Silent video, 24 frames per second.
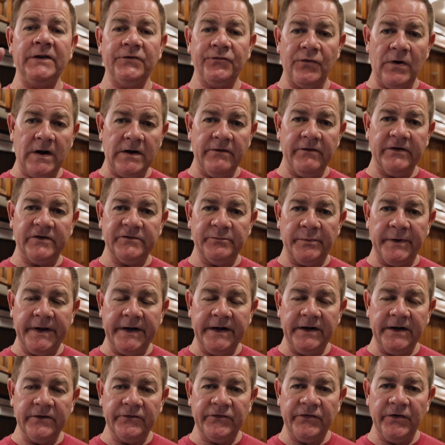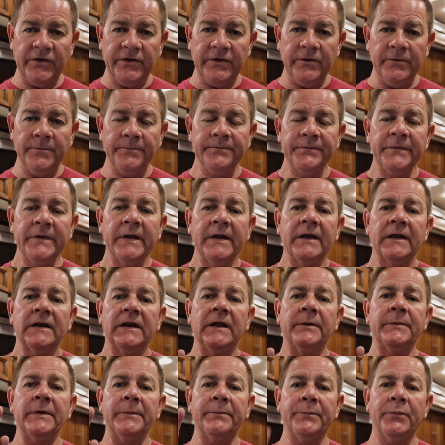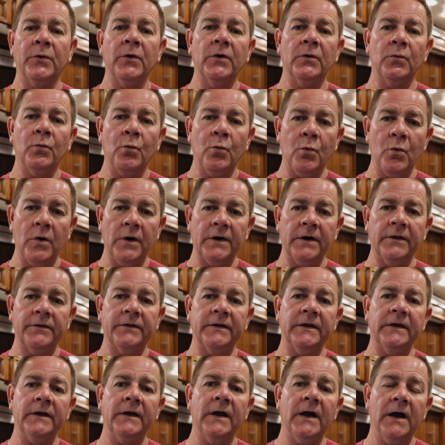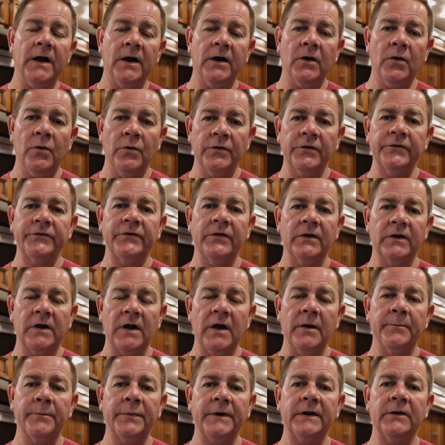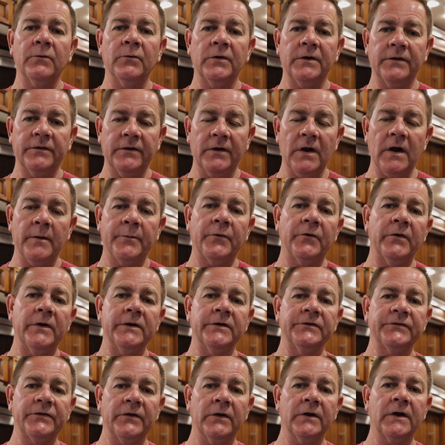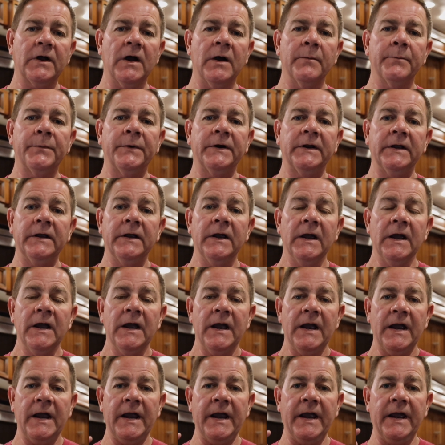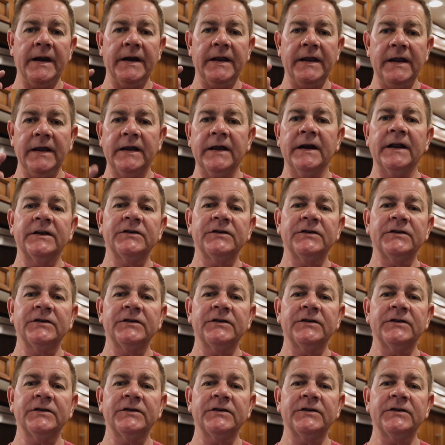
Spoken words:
trying to explain it to you, let me put one of the owners of the company, one of the operators of the company, and he can